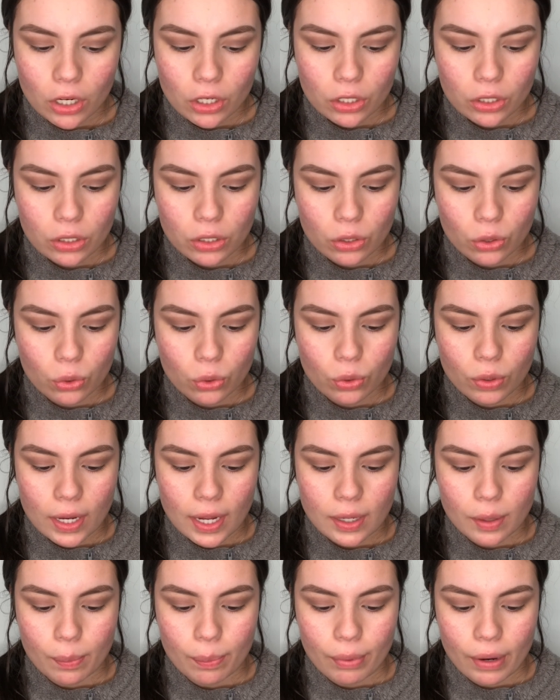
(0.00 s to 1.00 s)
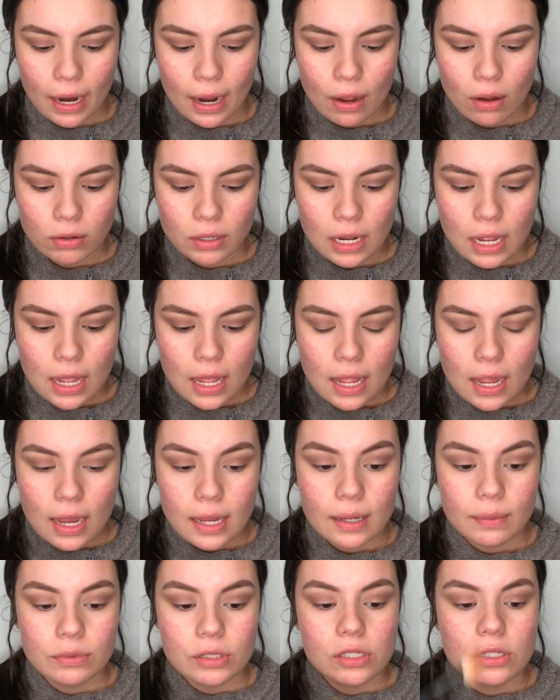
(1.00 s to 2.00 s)
nude kind of brown, and
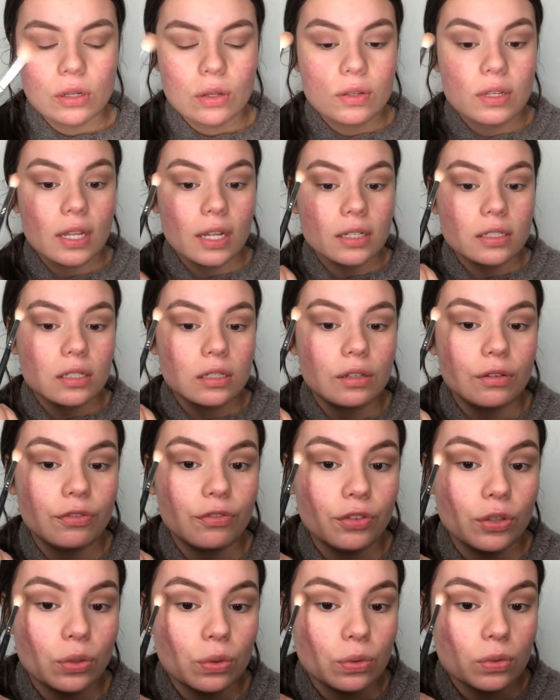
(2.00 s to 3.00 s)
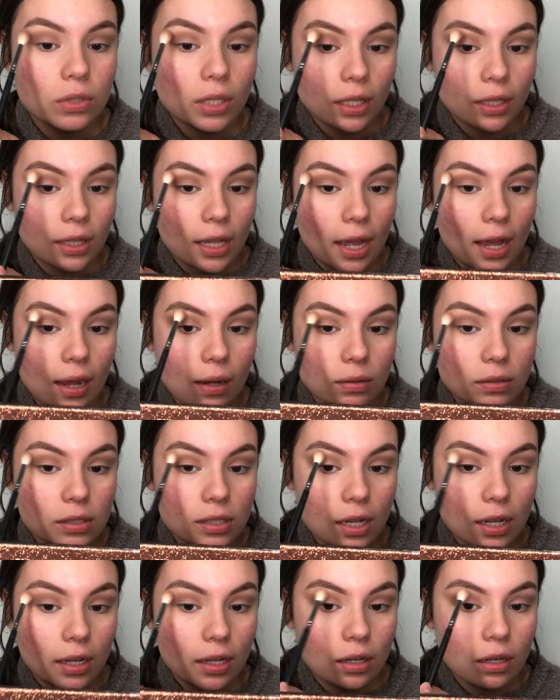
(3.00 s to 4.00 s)
I'm just using that to diffuse like the
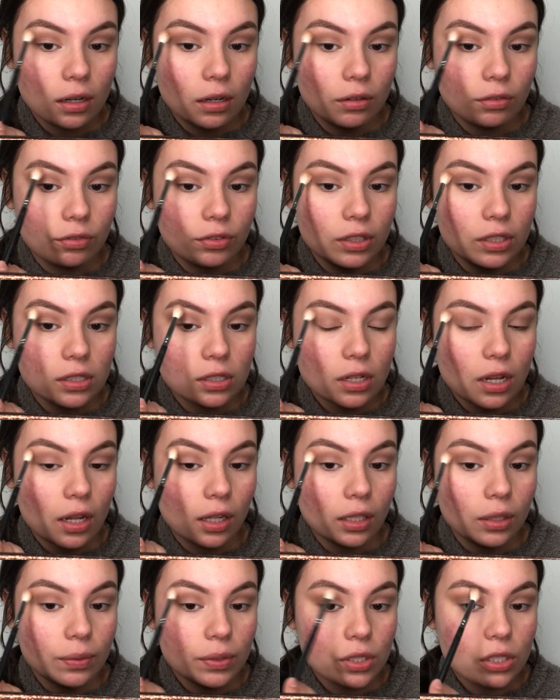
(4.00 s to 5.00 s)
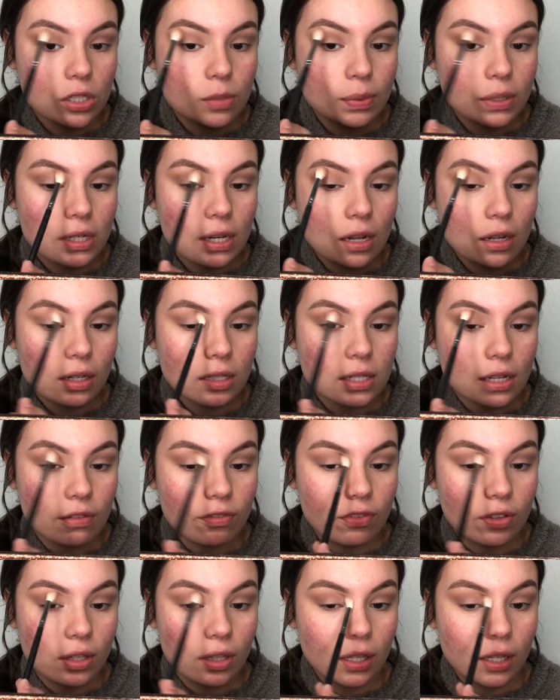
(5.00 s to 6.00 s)
outside of this color we just put down because I
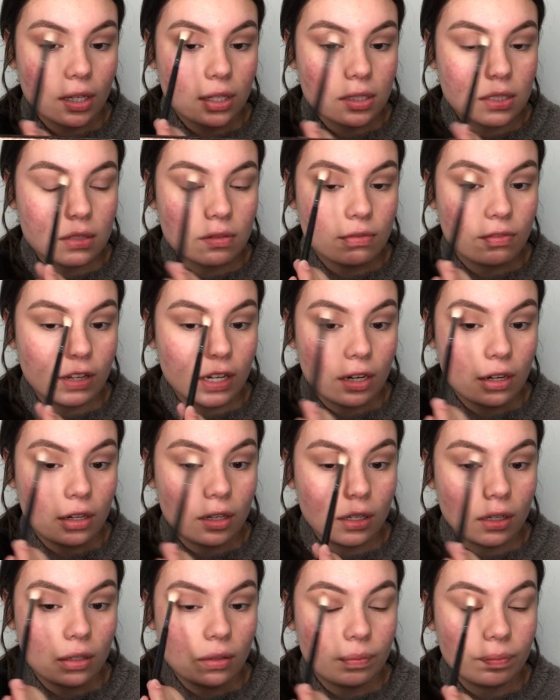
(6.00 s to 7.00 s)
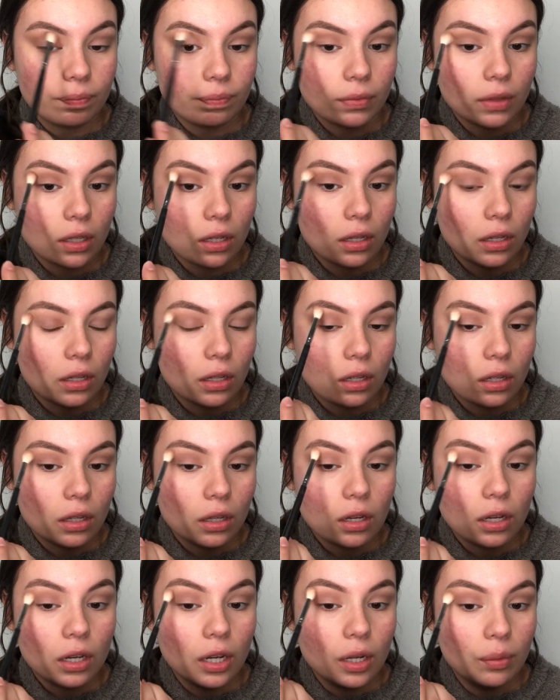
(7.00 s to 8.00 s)
feel like it's very
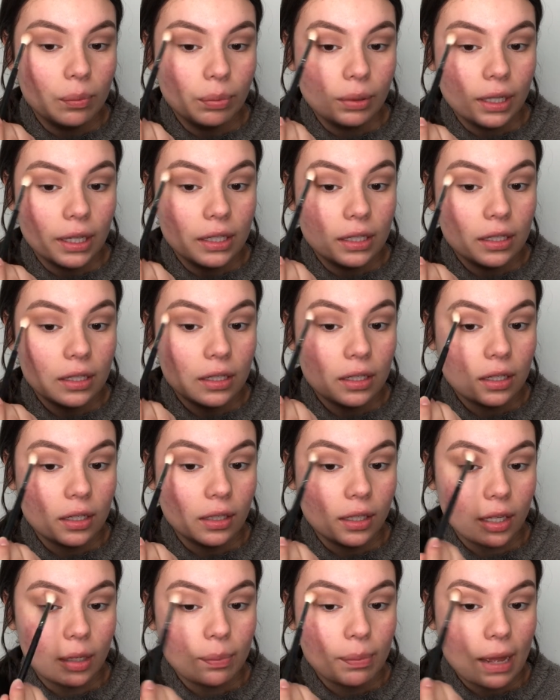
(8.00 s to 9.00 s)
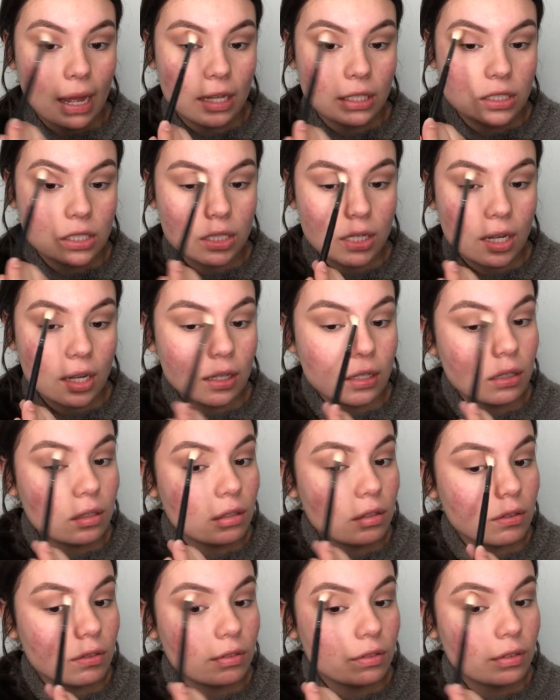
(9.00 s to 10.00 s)
unblended and like patchy kind
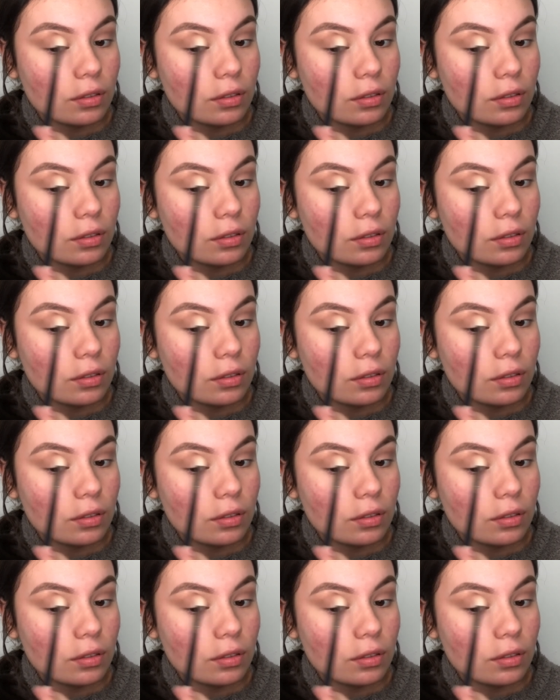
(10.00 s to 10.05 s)
of.